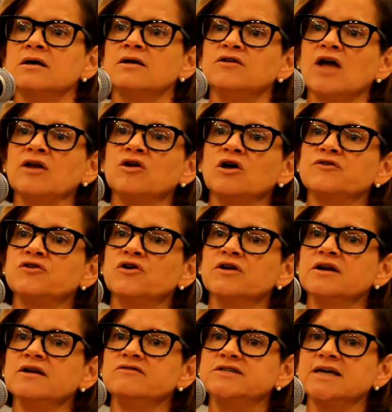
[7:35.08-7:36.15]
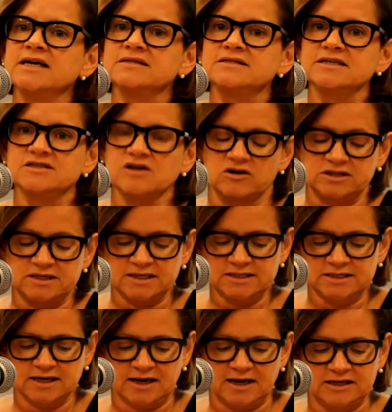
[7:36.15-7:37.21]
Not an Alternative takes its artistic